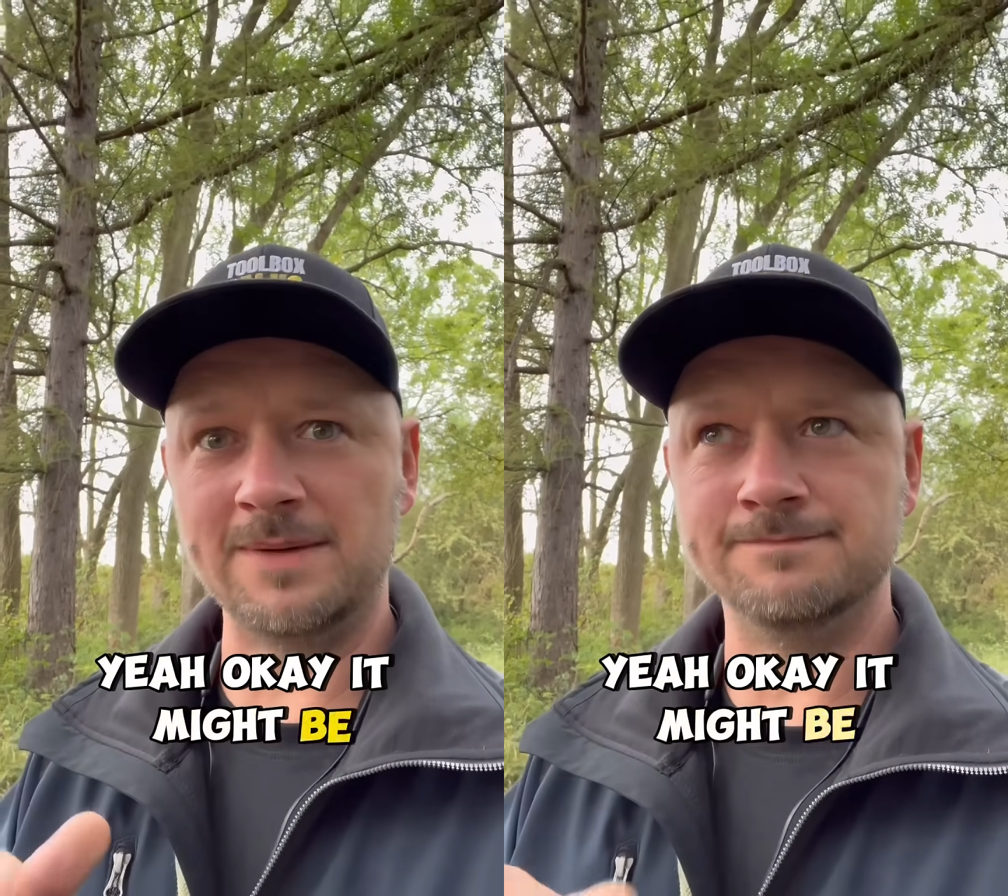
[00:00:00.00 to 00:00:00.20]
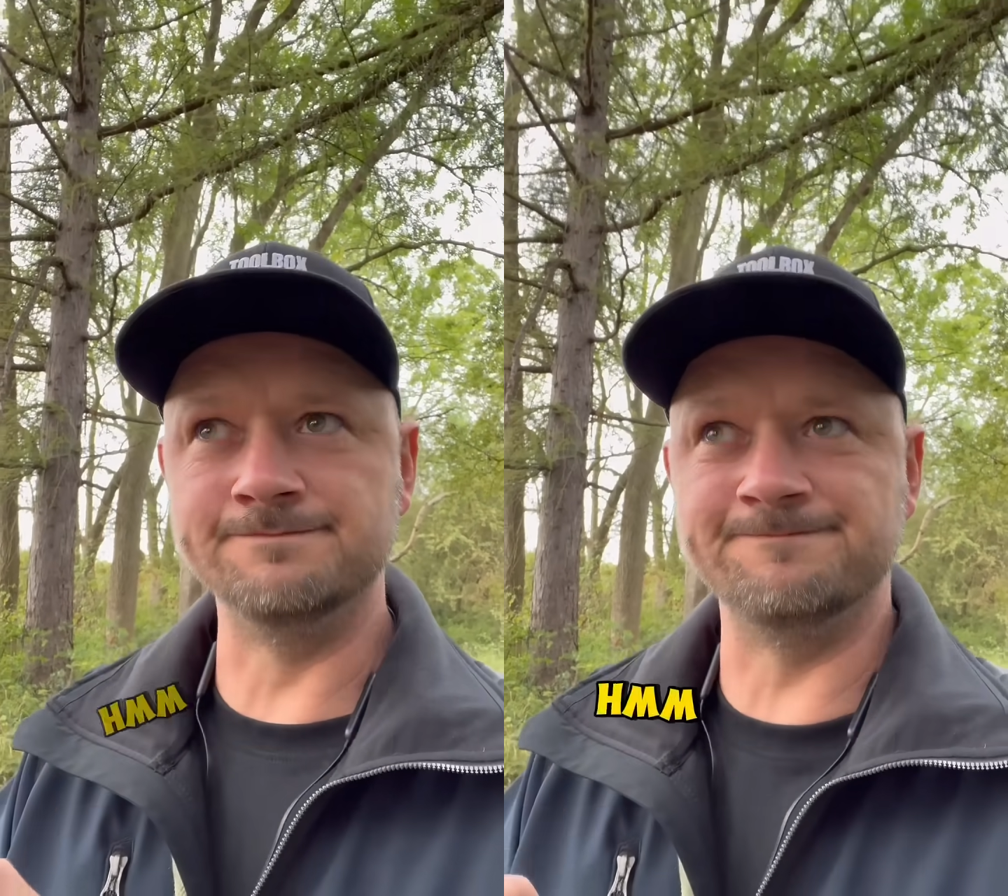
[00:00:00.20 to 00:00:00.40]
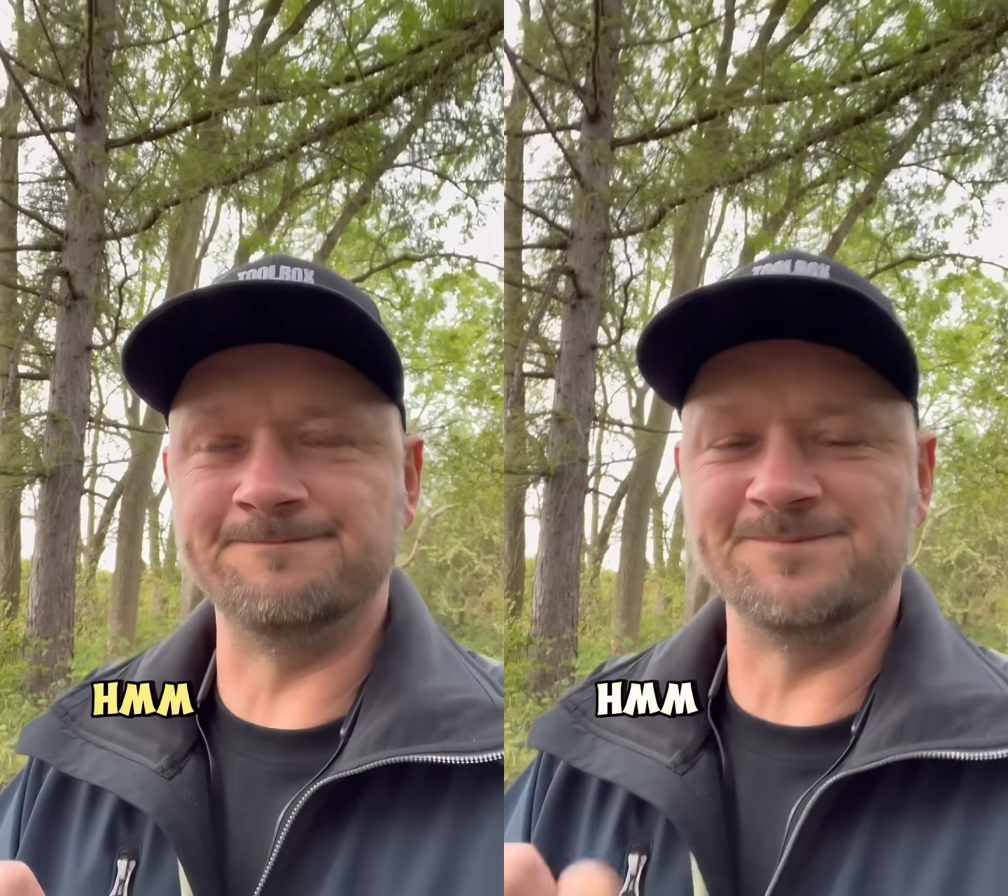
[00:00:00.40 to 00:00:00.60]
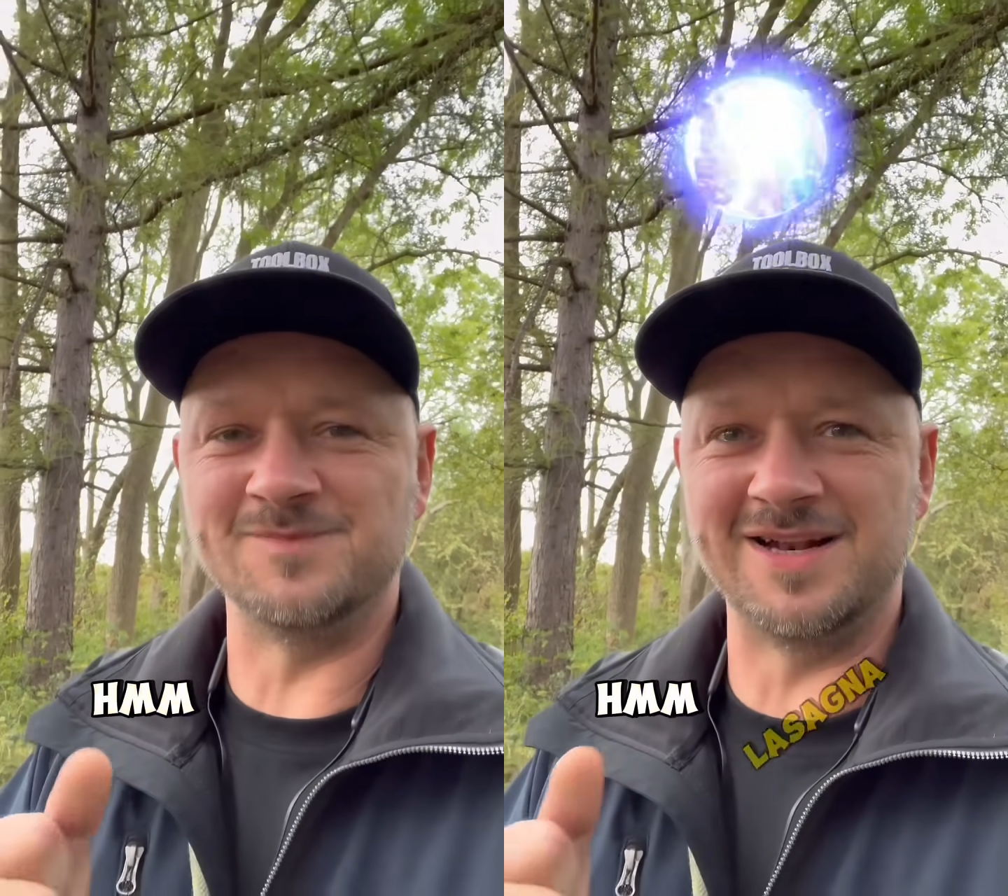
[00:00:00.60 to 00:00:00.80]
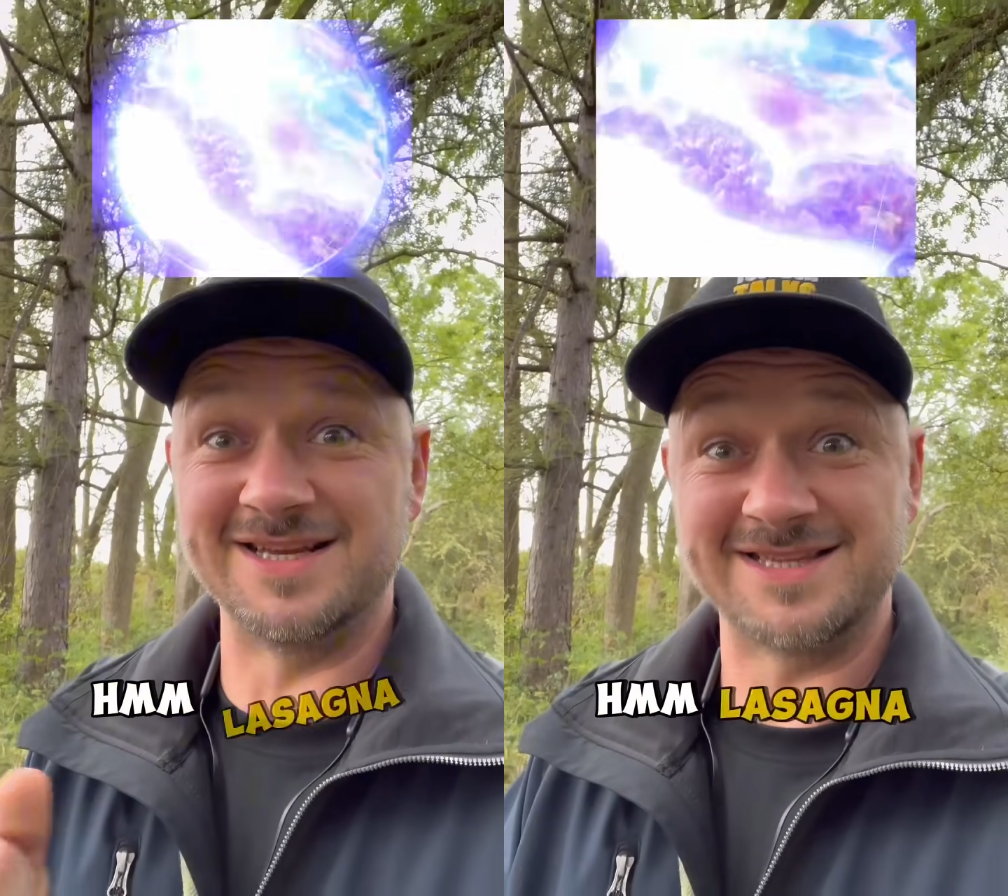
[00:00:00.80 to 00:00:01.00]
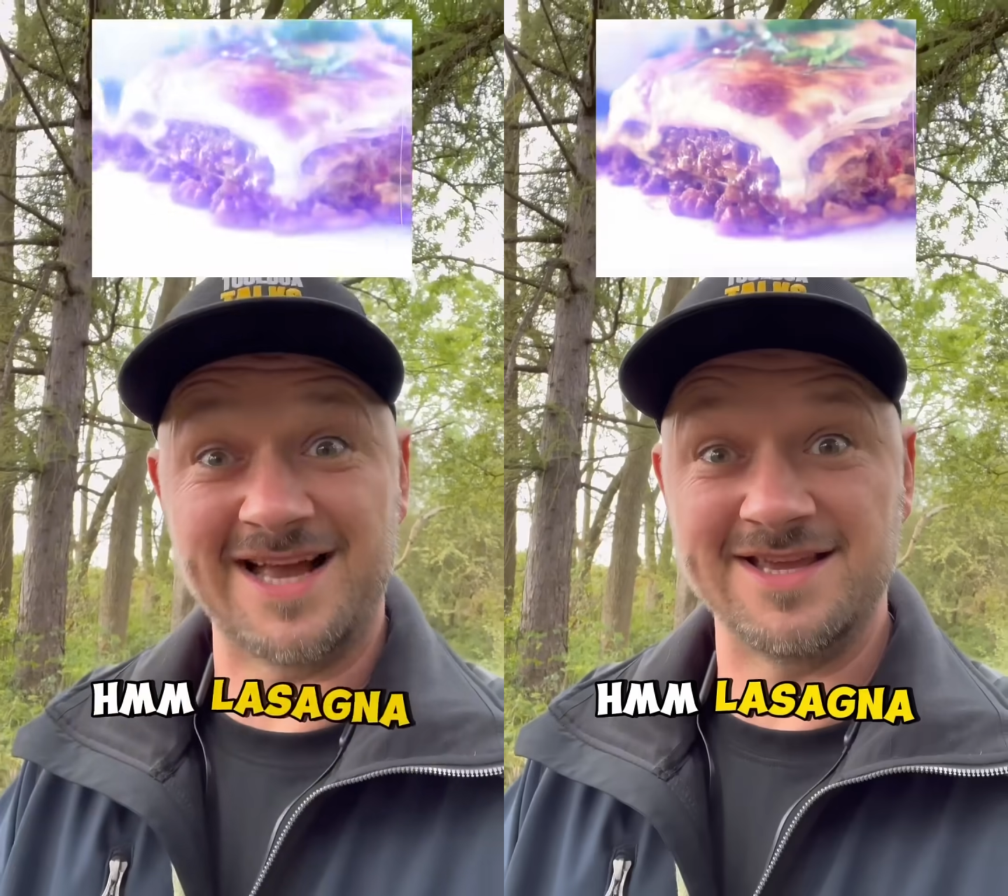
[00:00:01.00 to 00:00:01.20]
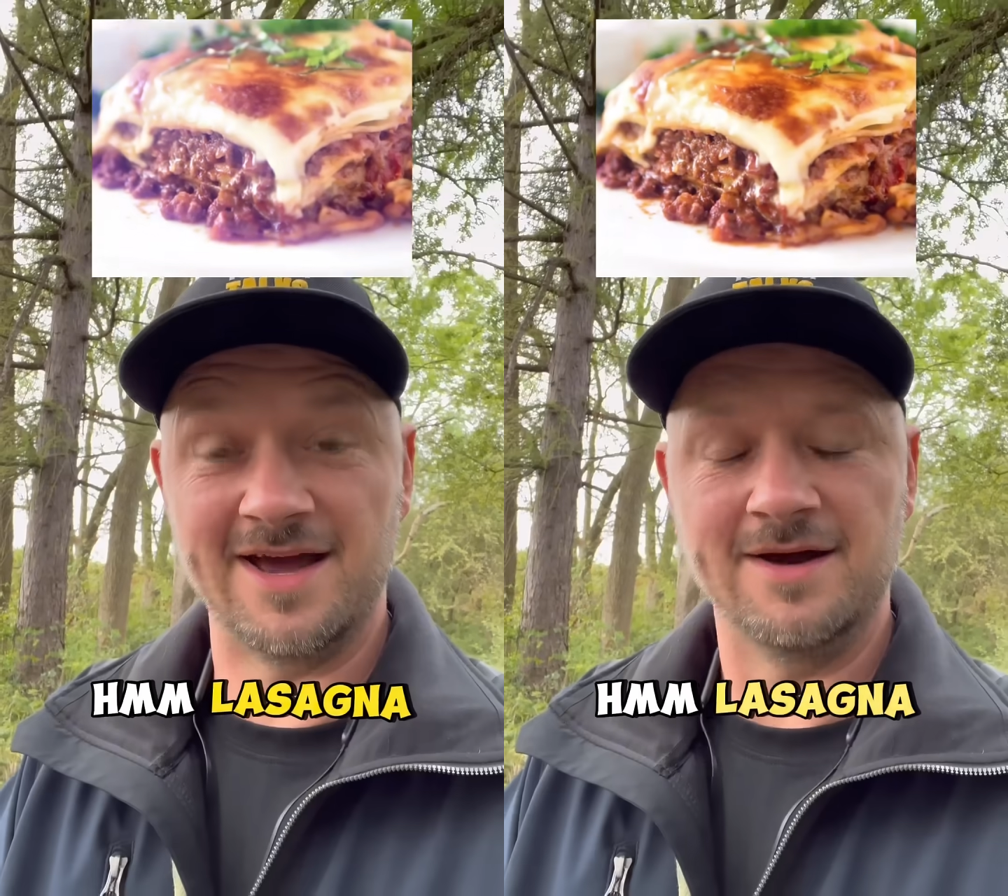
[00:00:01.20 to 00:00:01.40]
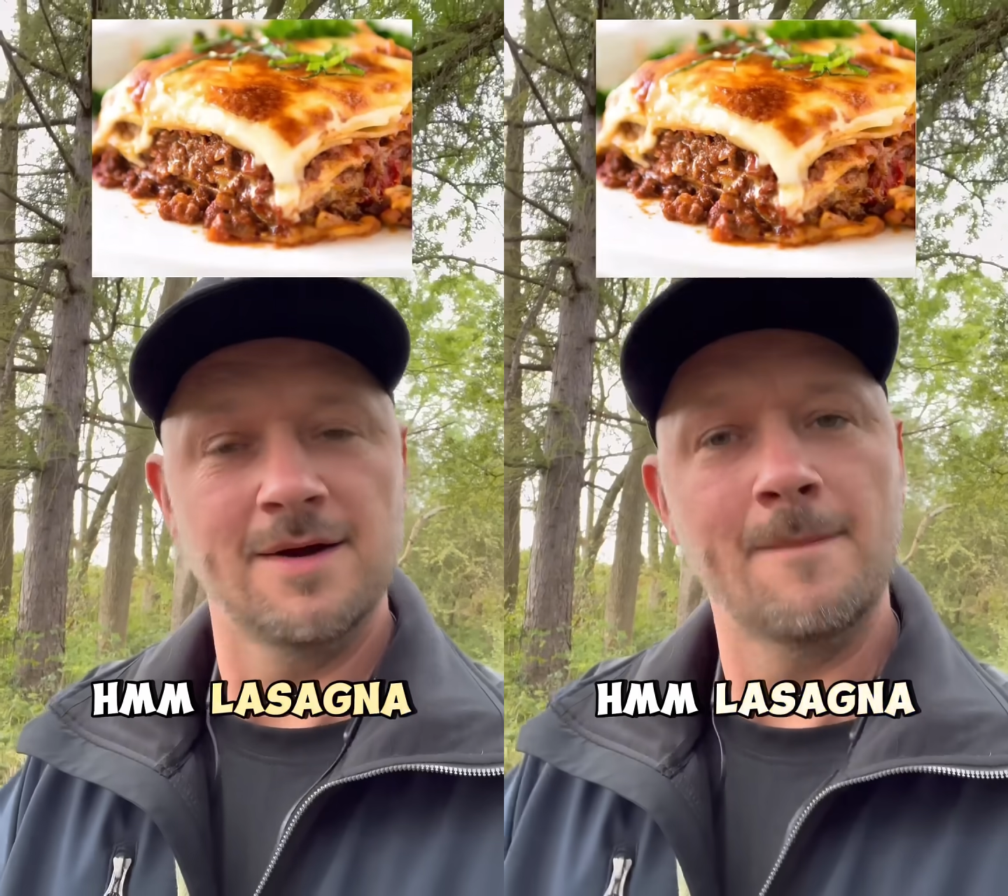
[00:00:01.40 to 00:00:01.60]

mm, lasagna,